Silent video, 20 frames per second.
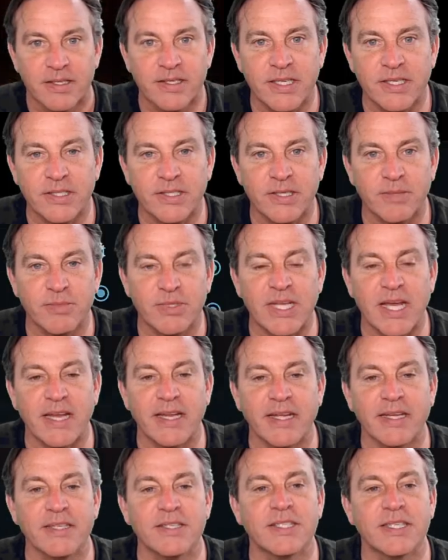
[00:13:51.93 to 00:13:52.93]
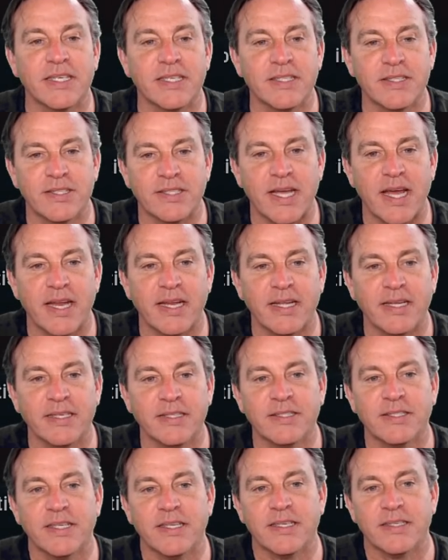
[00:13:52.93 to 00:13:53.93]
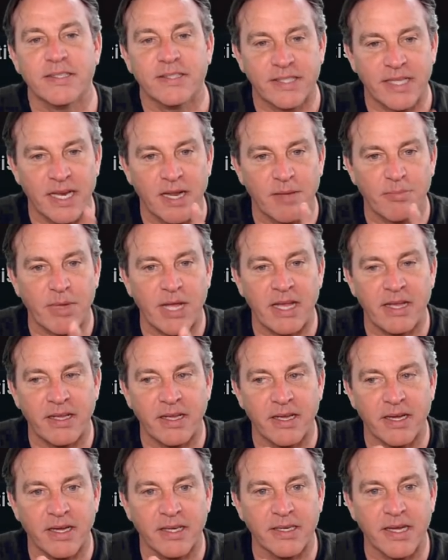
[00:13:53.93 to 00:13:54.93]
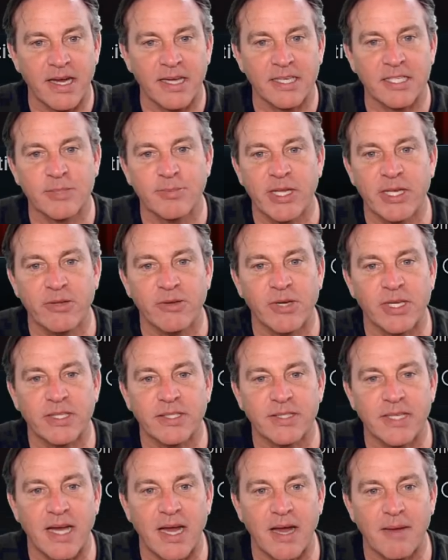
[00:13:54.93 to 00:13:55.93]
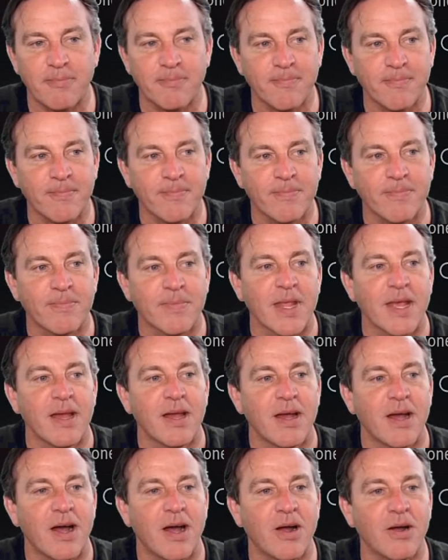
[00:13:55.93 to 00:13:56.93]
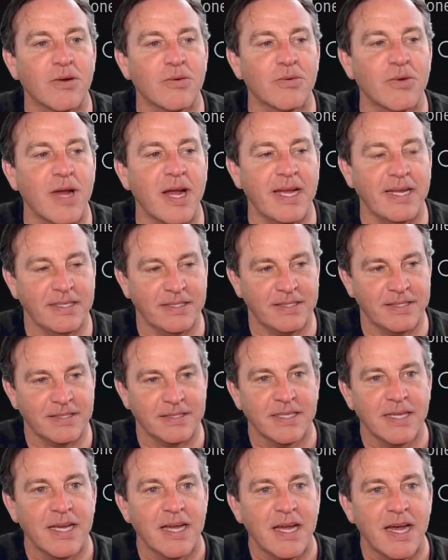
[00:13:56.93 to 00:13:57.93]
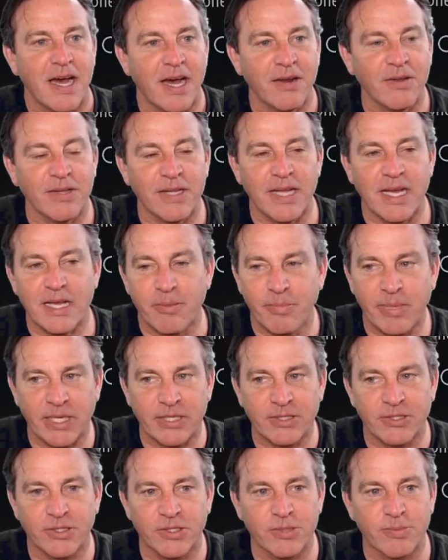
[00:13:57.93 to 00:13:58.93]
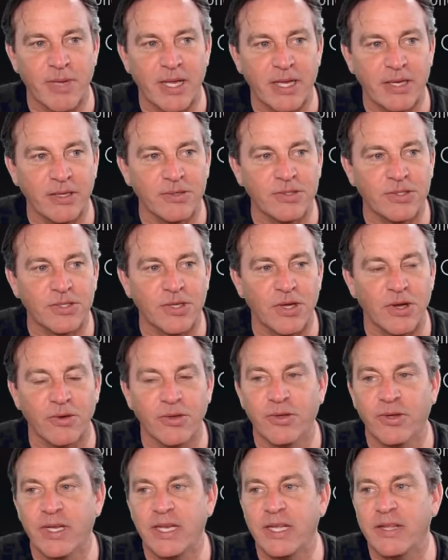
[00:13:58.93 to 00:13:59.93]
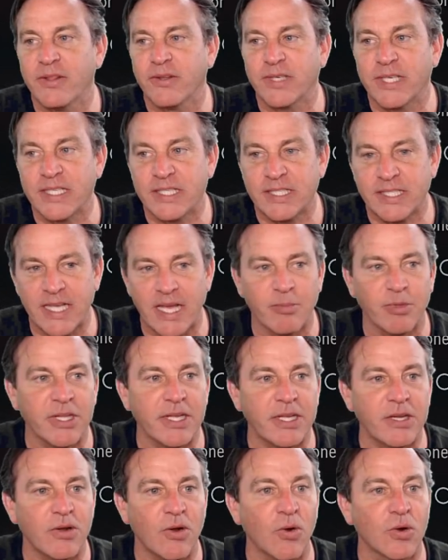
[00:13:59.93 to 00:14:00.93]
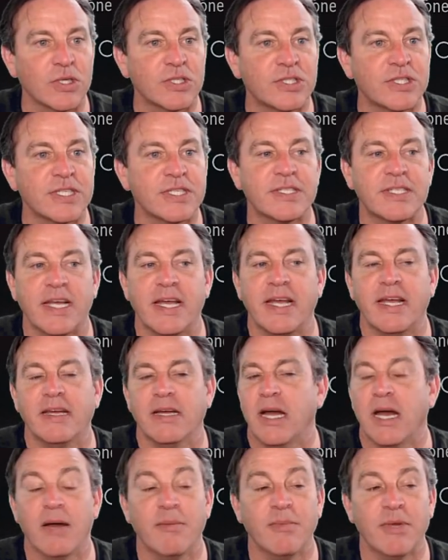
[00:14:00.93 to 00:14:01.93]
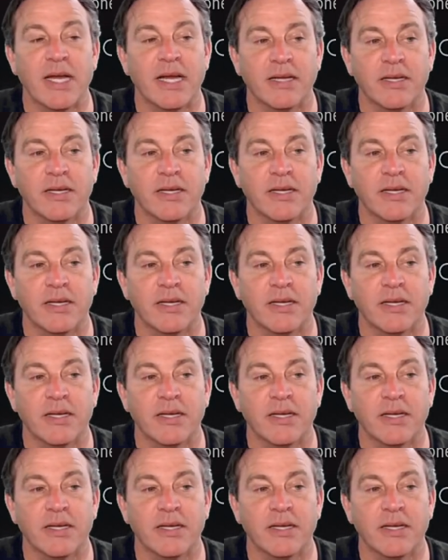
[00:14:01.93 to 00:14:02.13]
System settings, skin settings, set up Aeon Nox menu at the top. All right. I don't like a pictures menu, so you could either disable it or just say, I'm